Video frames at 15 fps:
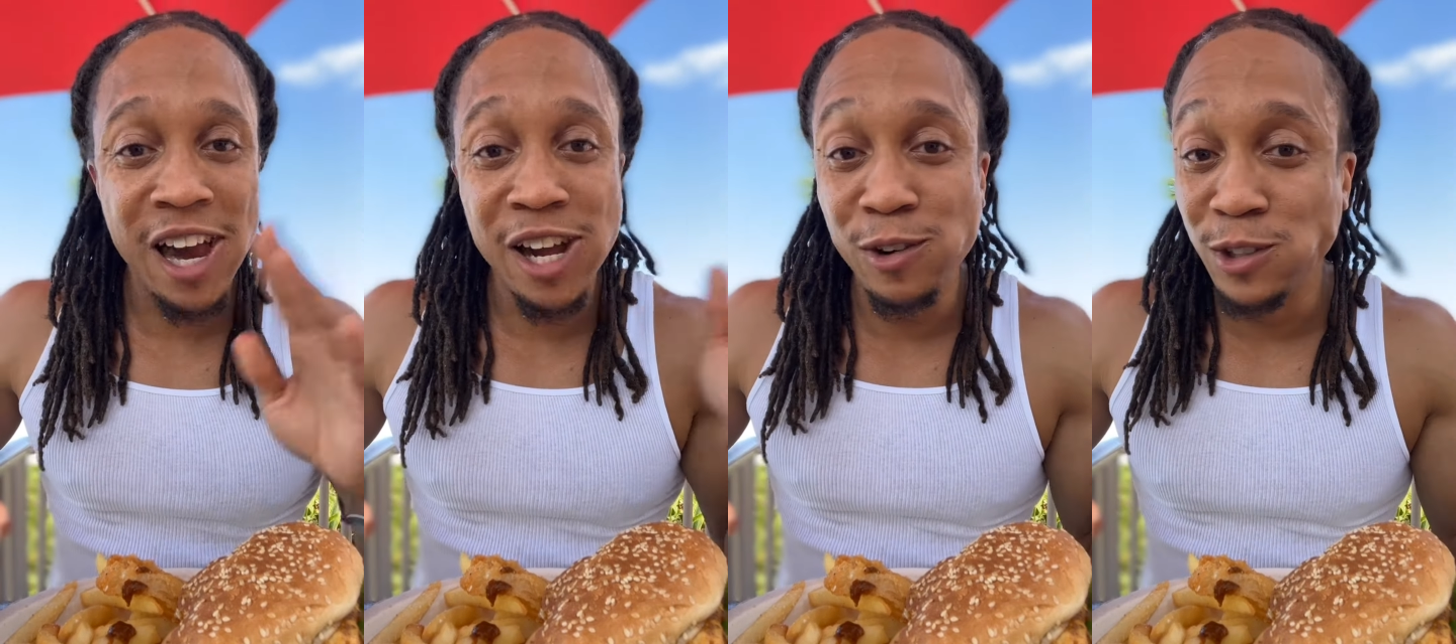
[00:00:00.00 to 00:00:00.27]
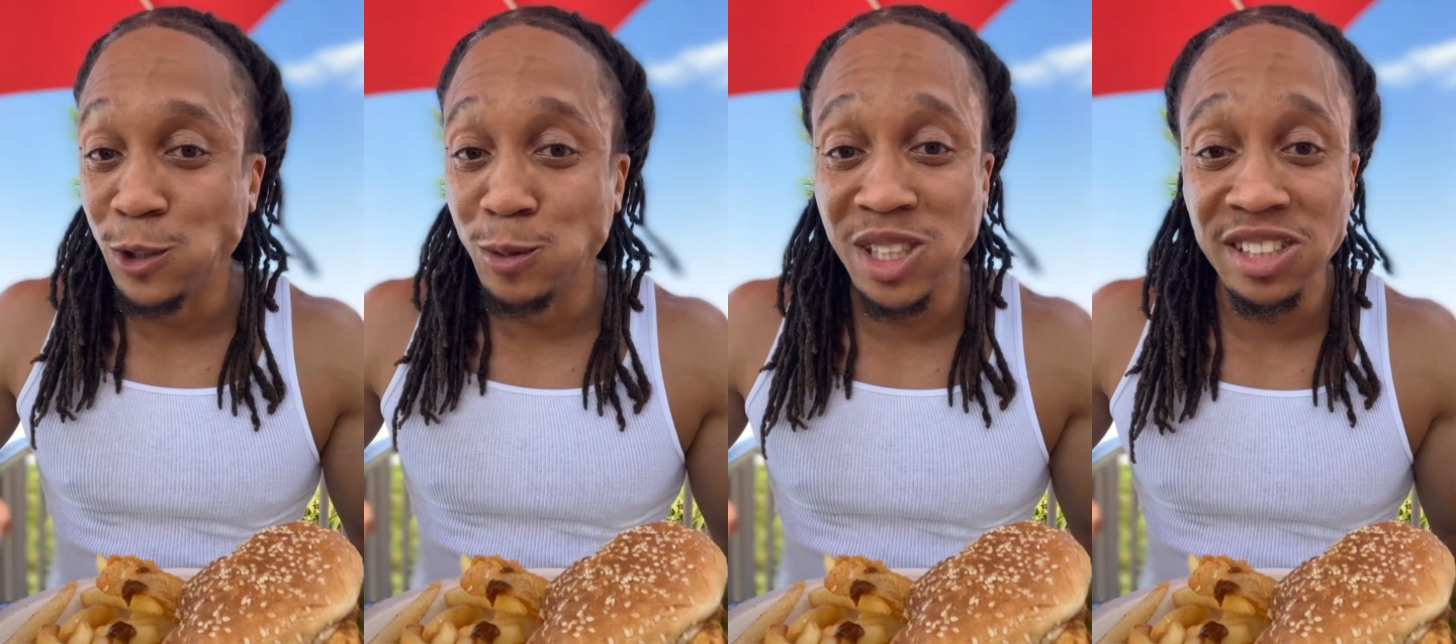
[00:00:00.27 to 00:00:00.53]
I don't
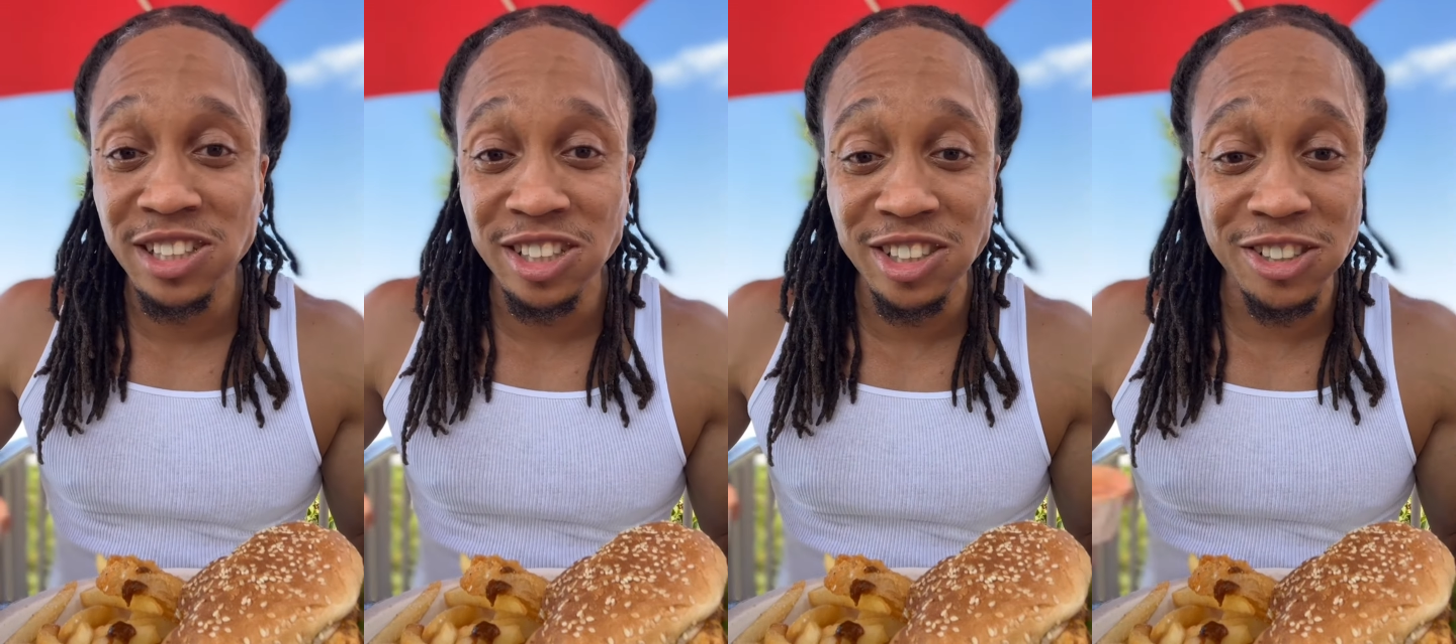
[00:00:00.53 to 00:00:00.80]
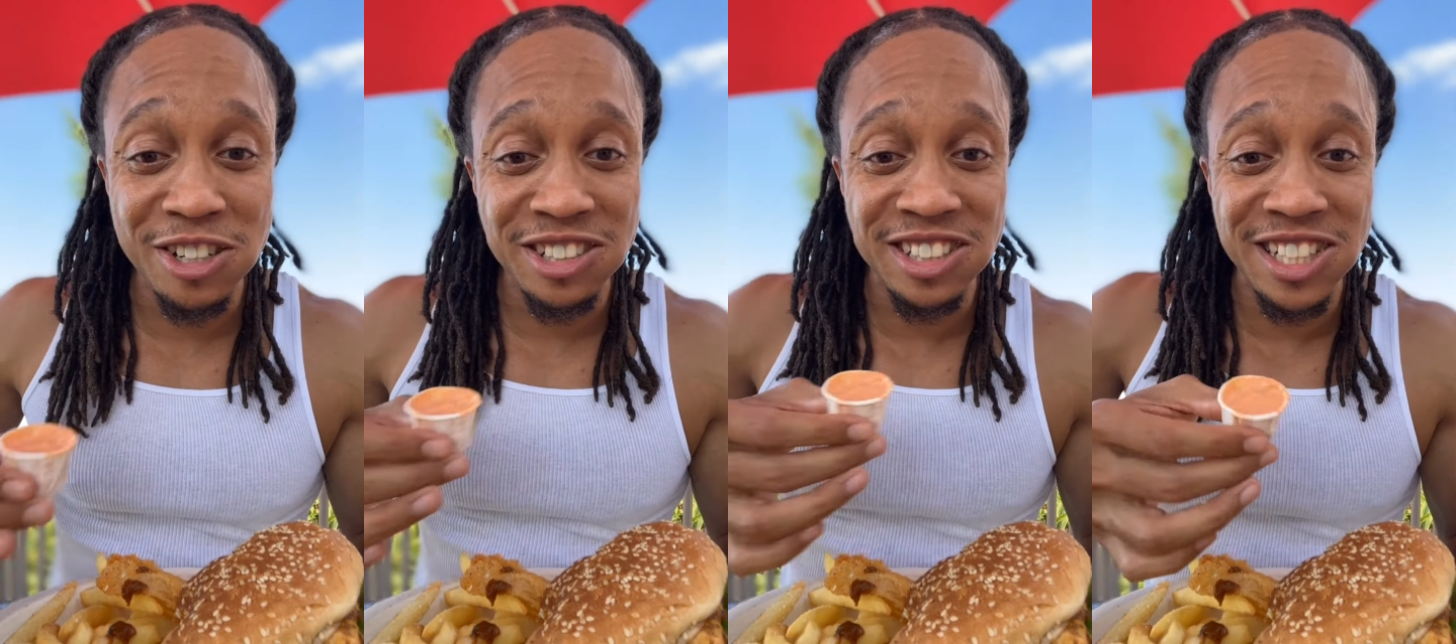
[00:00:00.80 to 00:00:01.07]
know what this
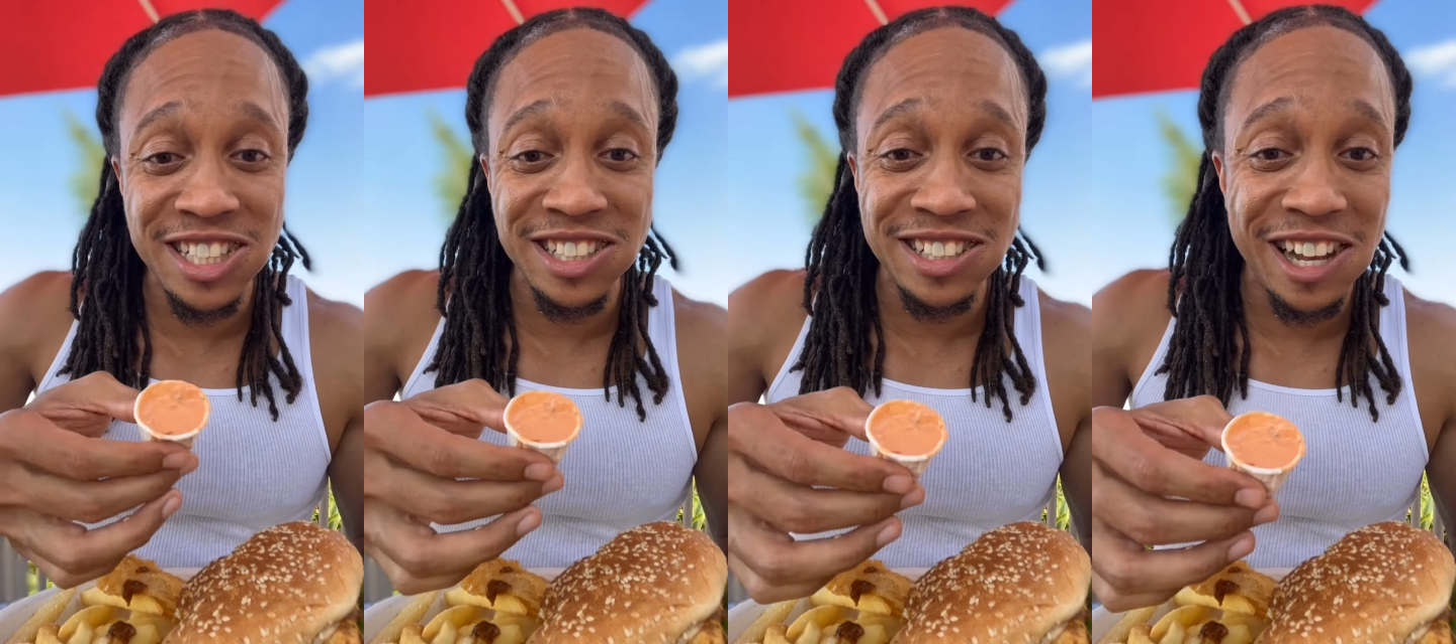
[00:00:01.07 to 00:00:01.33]
sauce tastes